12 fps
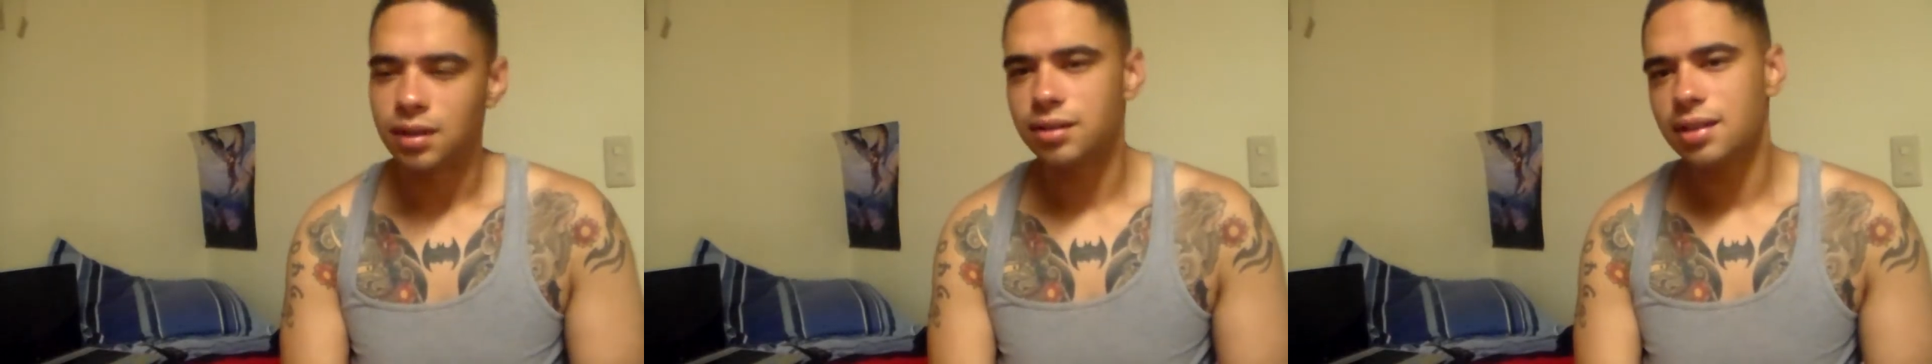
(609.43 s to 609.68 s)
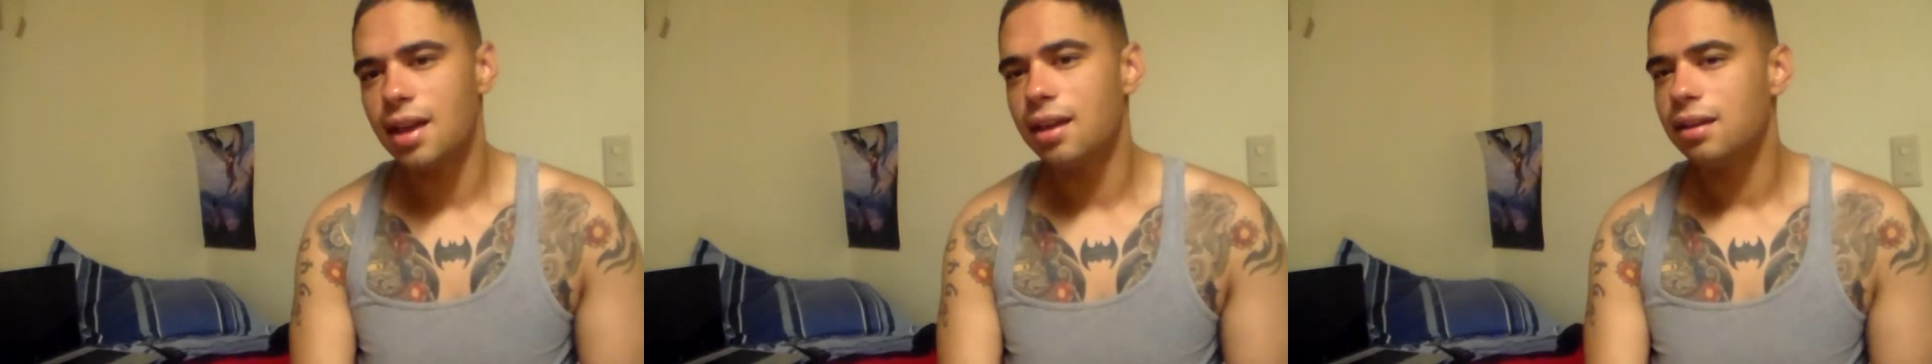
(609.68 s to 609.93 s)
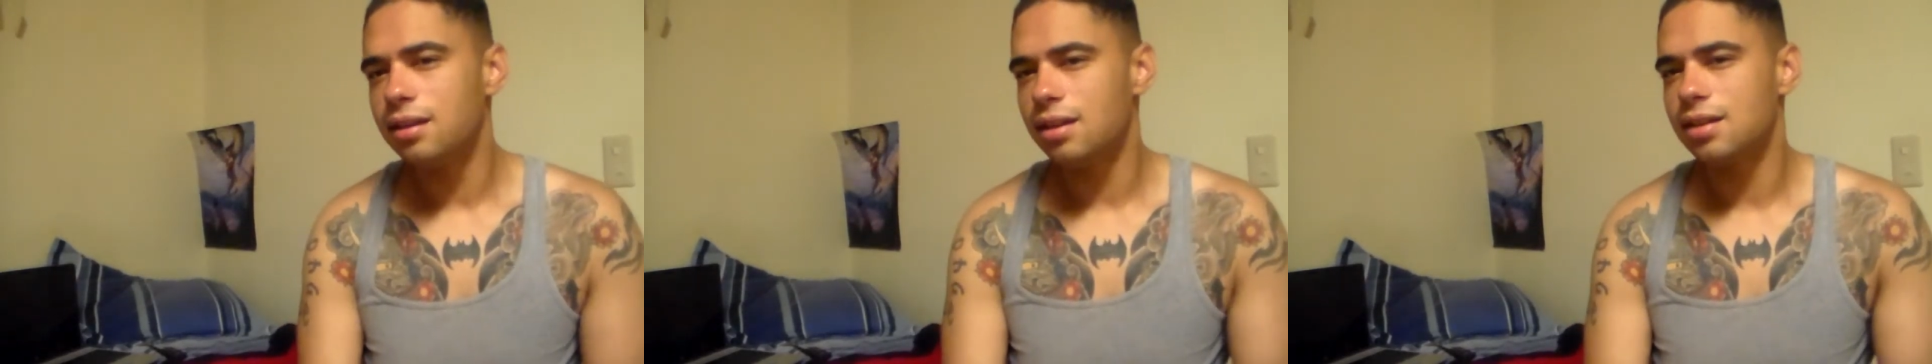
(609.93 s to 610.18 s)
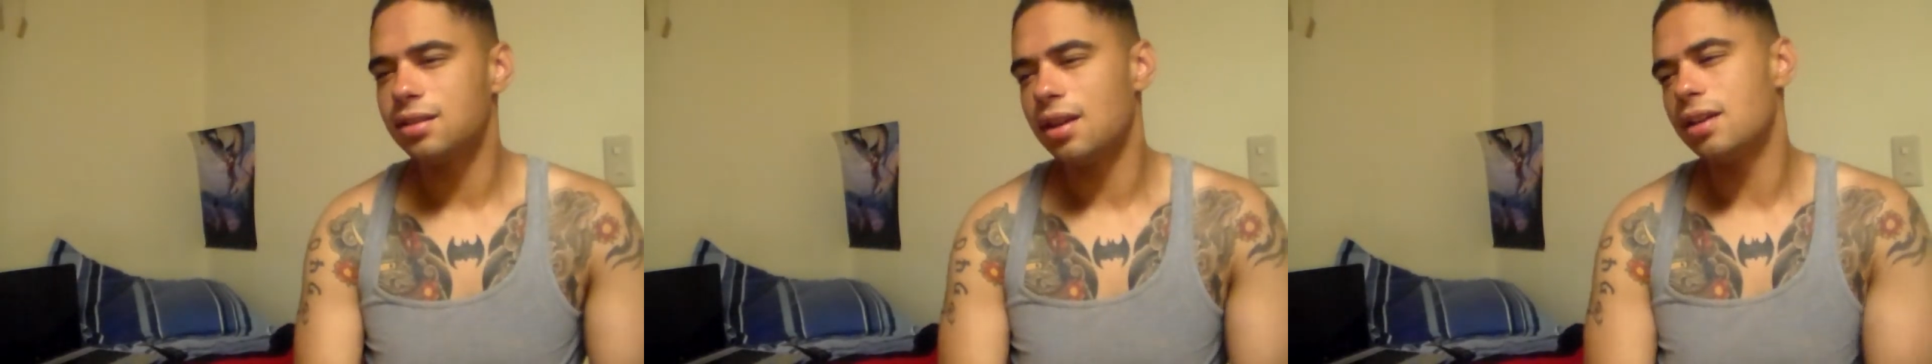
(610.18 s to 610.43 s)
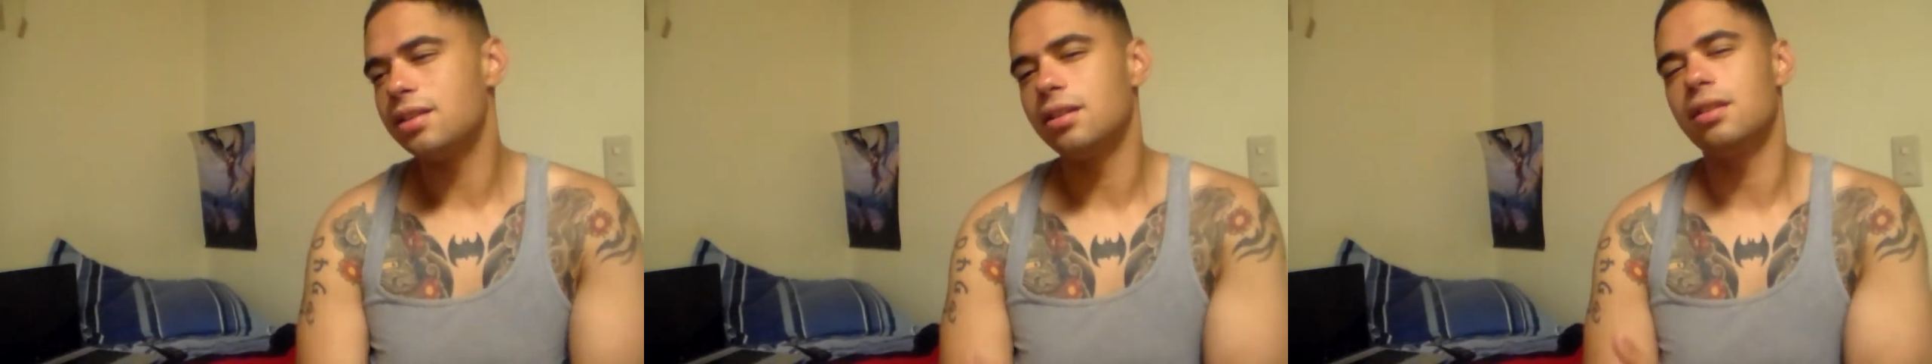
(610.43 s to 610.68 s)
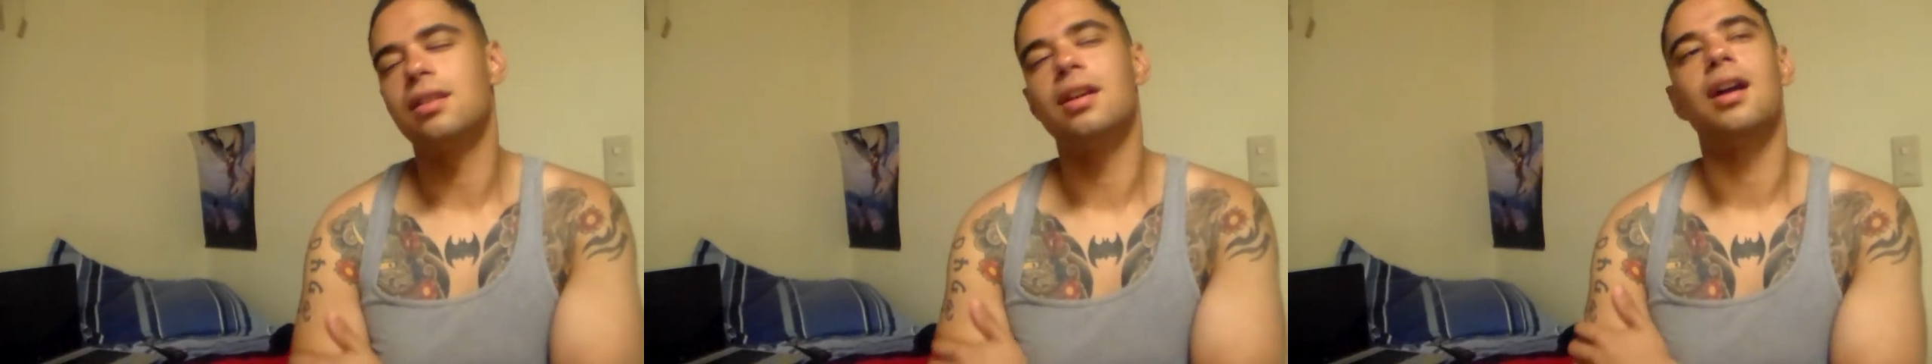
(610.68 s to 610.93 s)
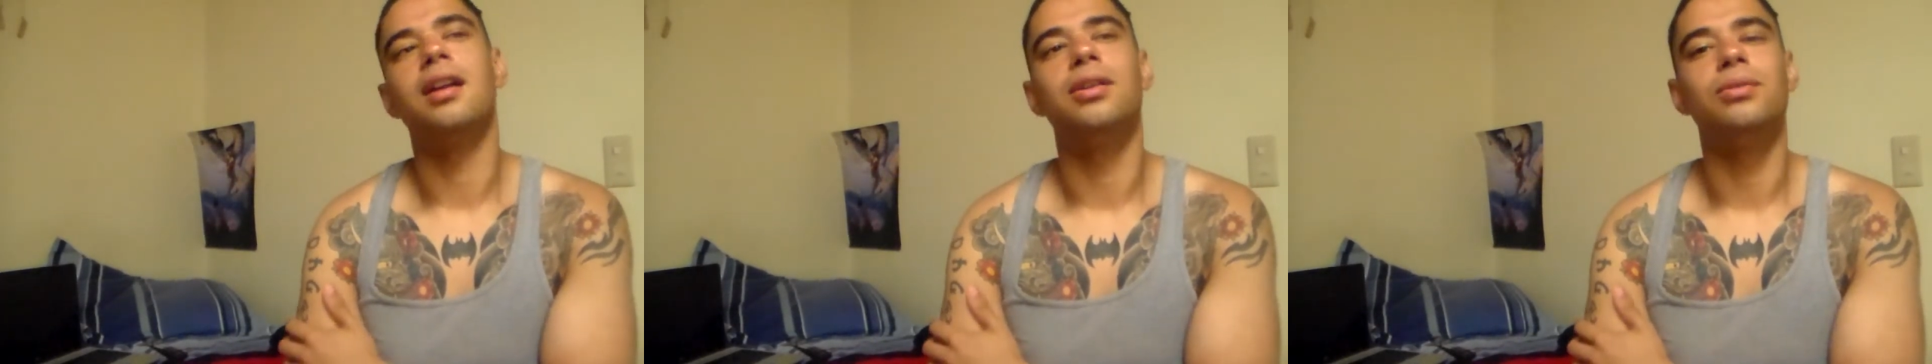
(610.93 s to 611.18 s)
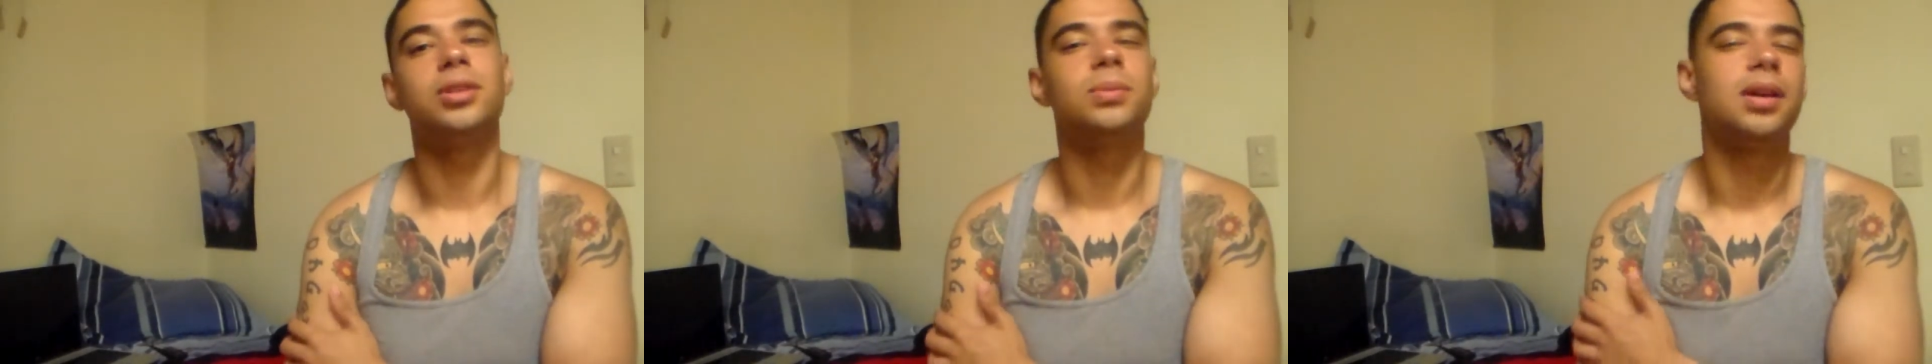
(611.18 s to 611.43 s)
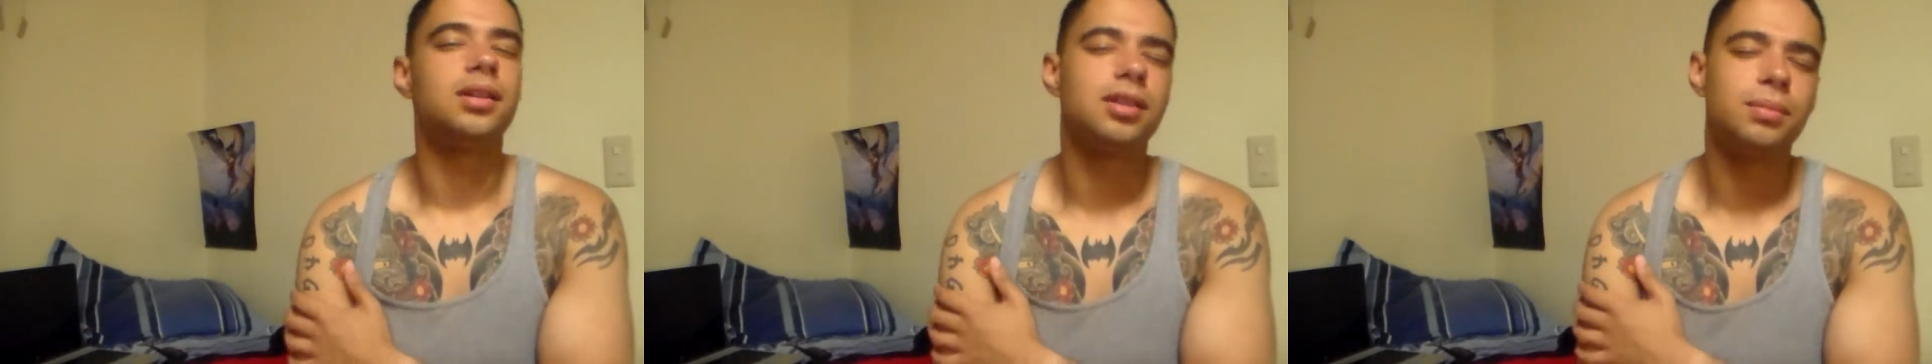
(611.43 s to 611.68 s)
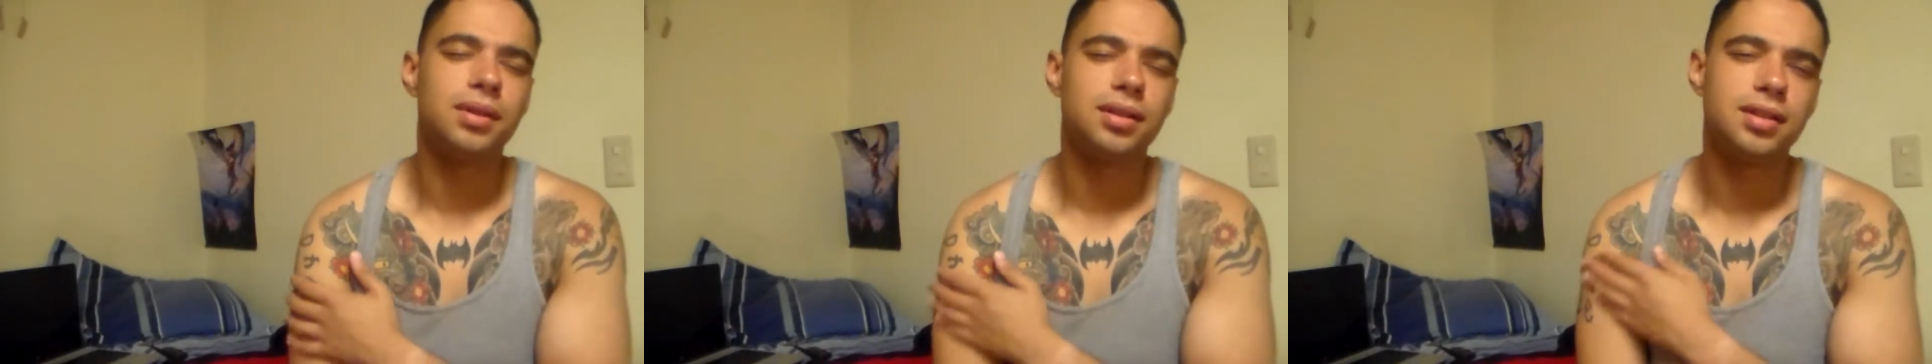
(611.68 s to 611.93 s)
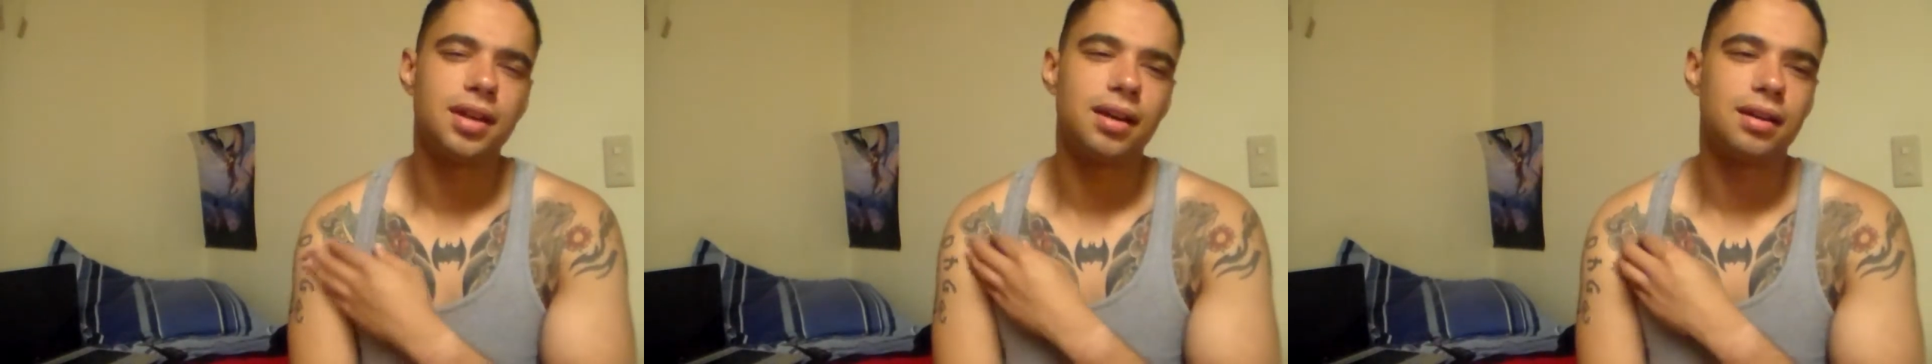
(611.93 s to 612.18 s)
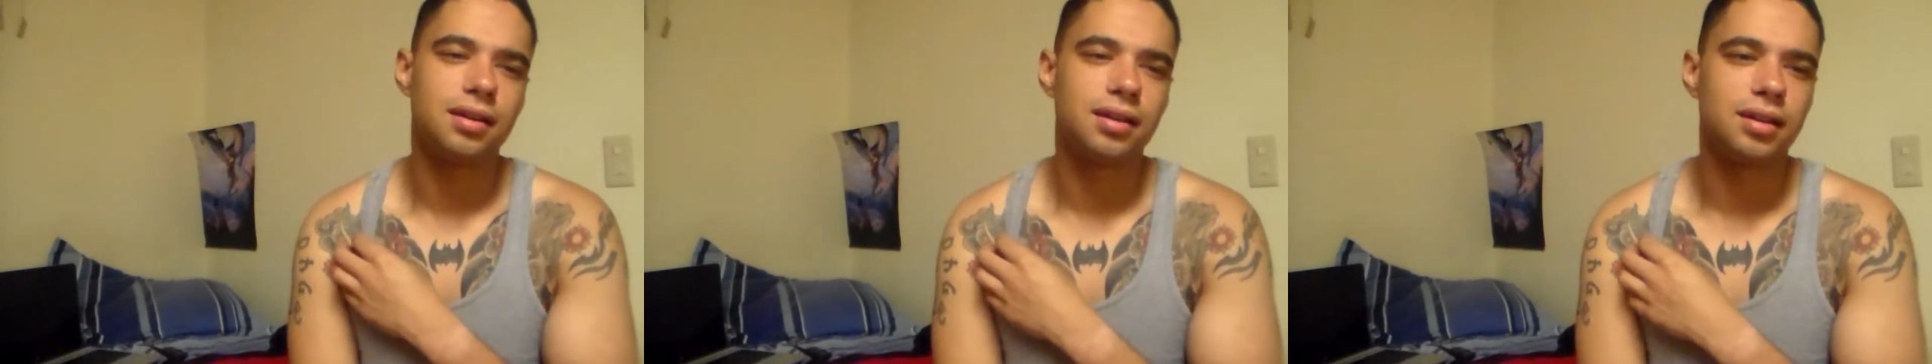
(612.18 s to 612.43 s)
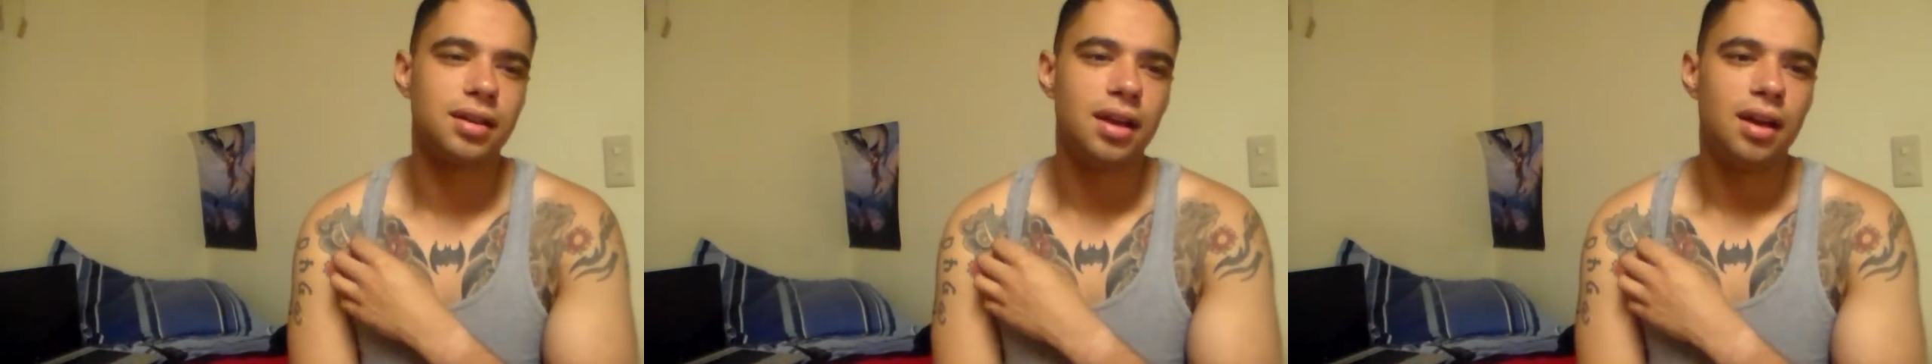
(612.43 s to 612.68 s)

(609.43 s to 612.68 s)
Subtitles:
And Tekken, yes, I actually kind of do expect to be a Tekken.